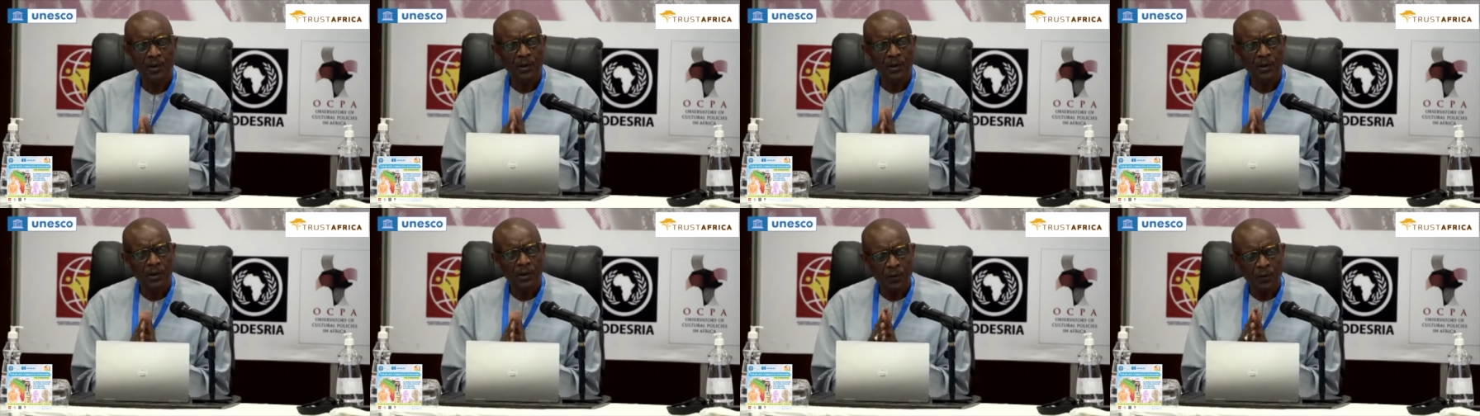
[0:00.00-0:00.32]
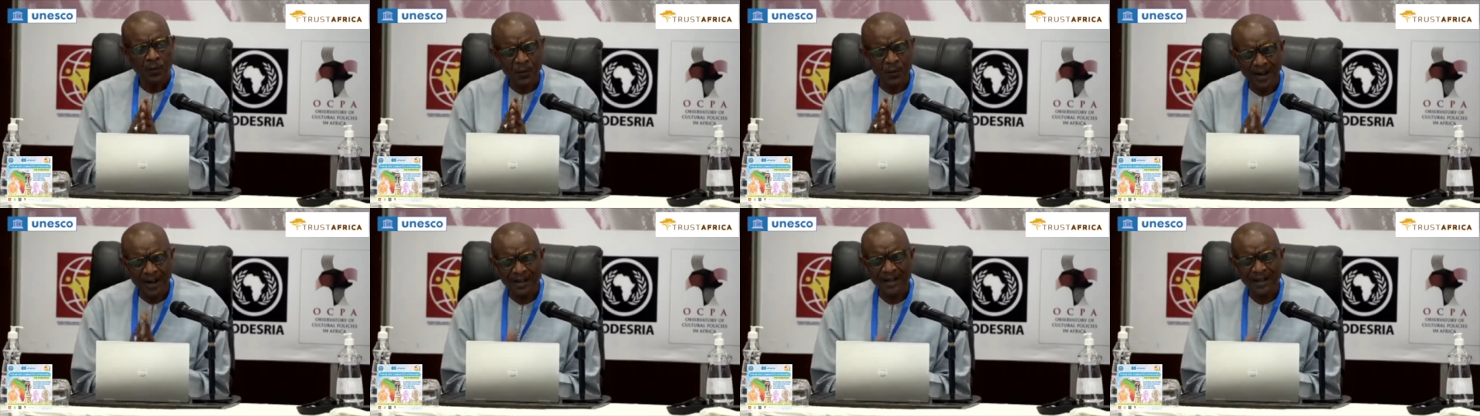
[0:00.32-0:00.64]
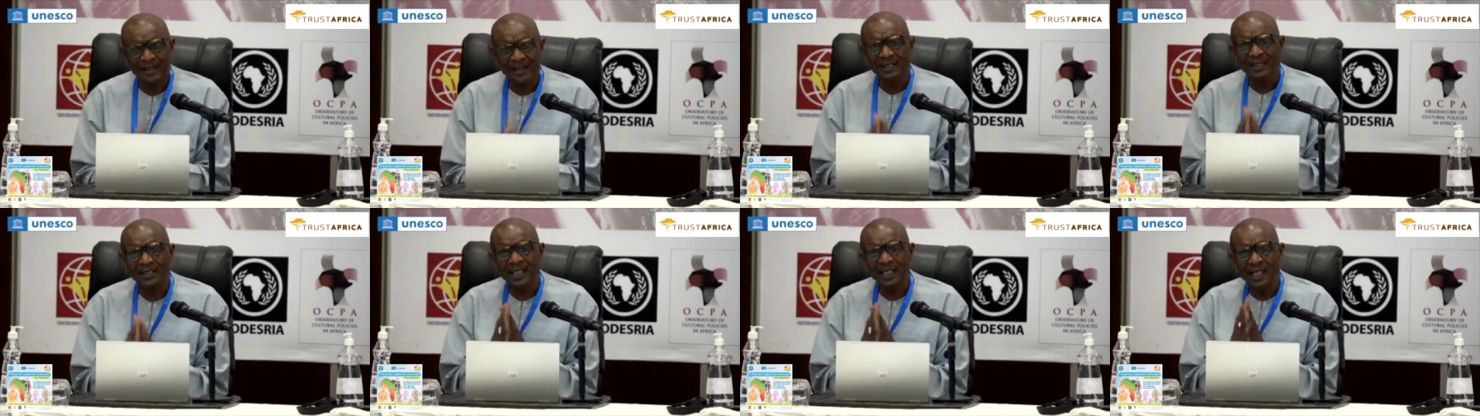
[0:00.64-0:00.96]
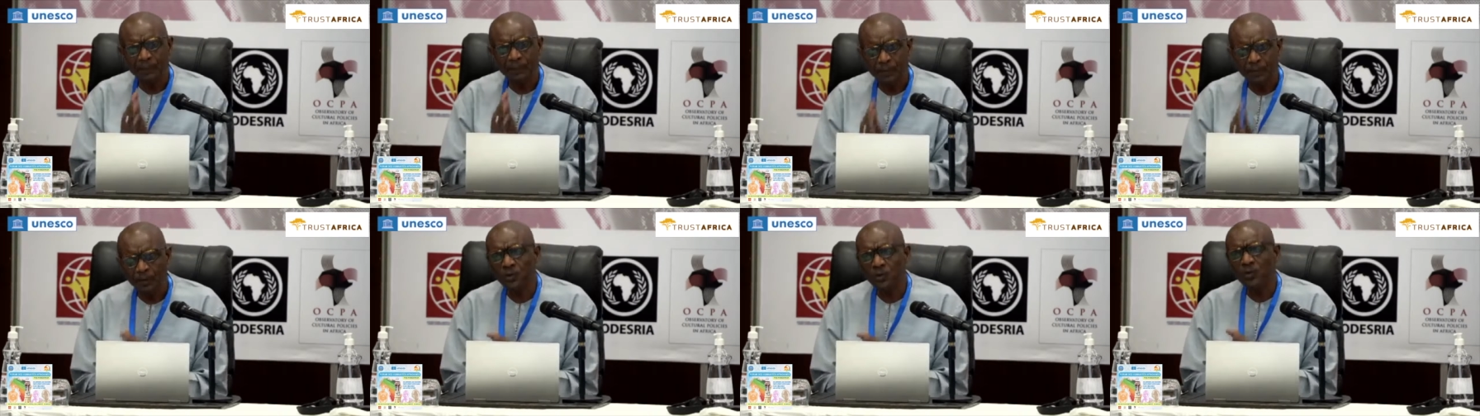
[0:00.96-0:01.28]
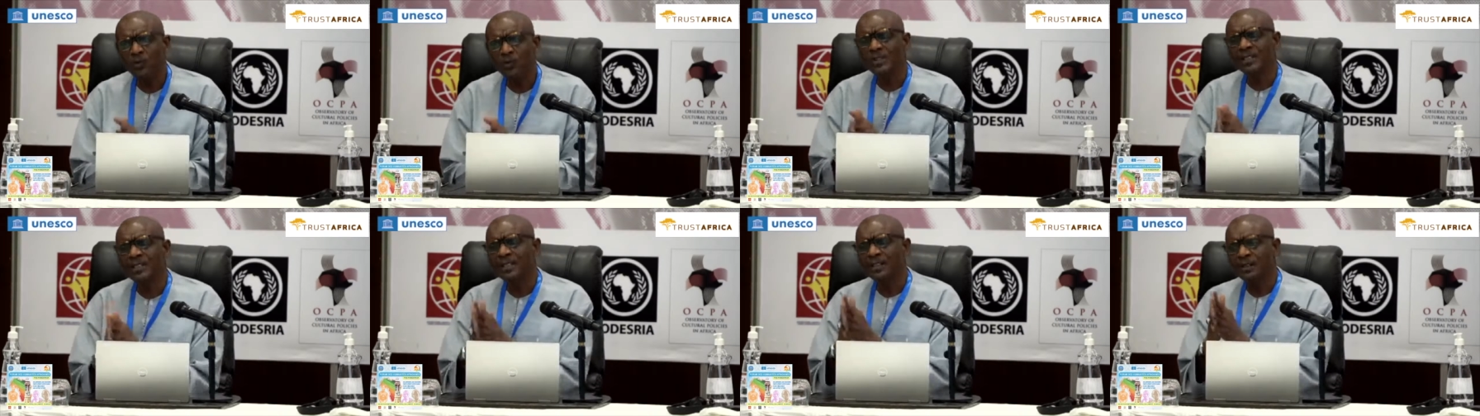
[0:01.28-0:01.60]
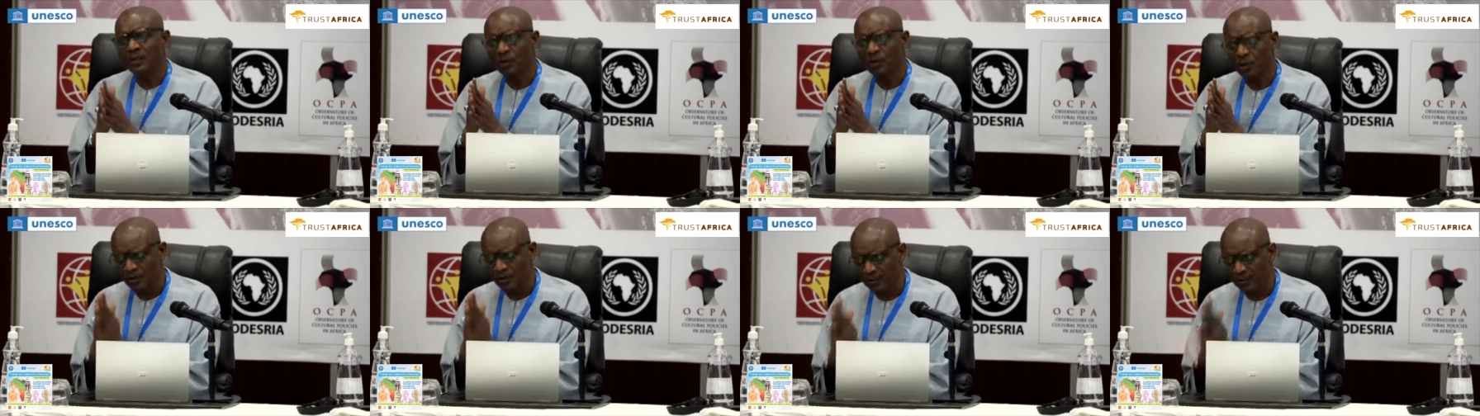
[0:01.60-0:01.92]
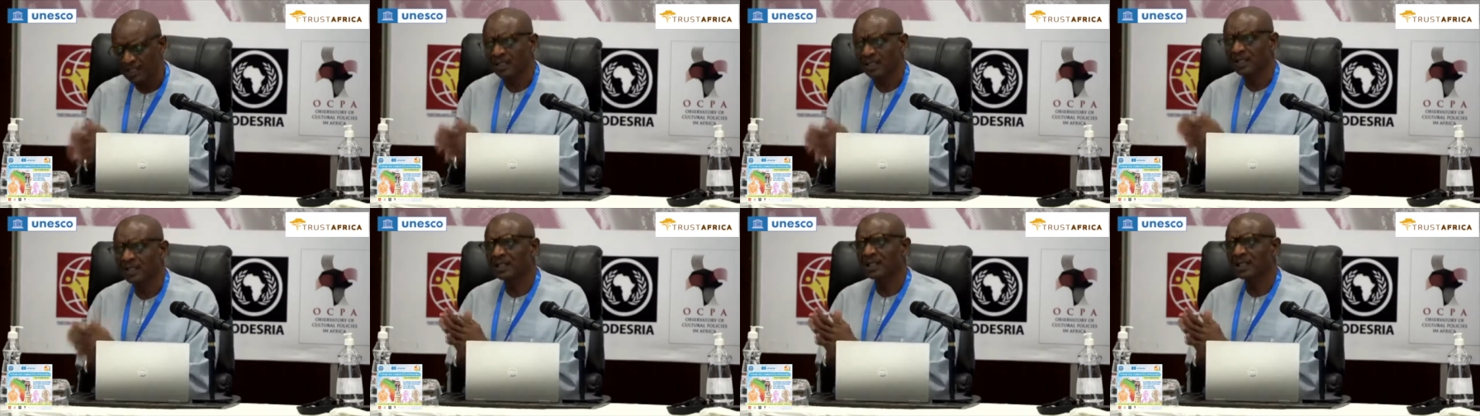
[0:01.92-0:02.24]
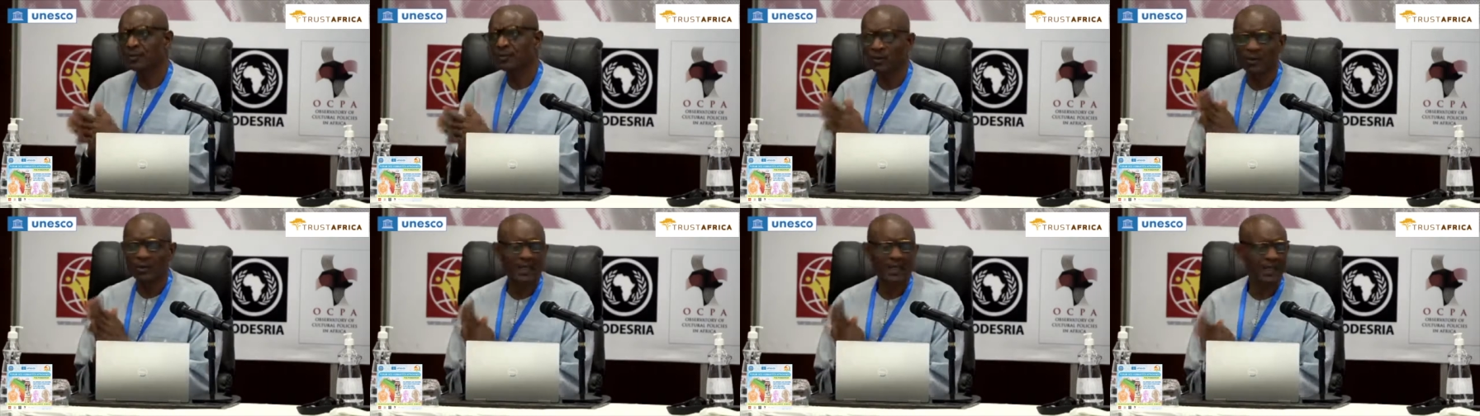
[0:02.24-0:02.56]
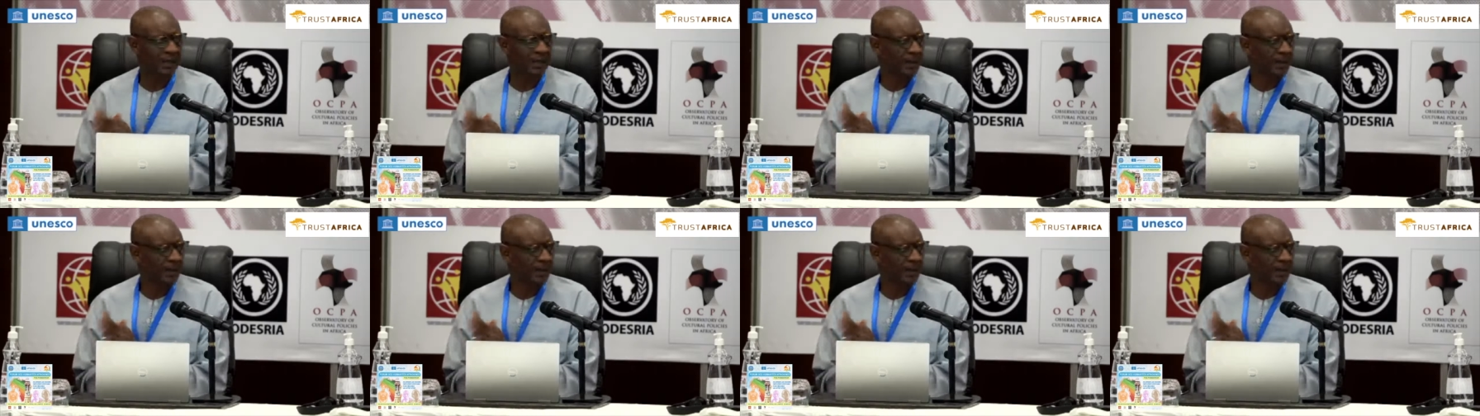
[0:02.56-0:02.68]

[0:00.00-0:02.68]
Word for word: what is reproducing Eurocentrism today?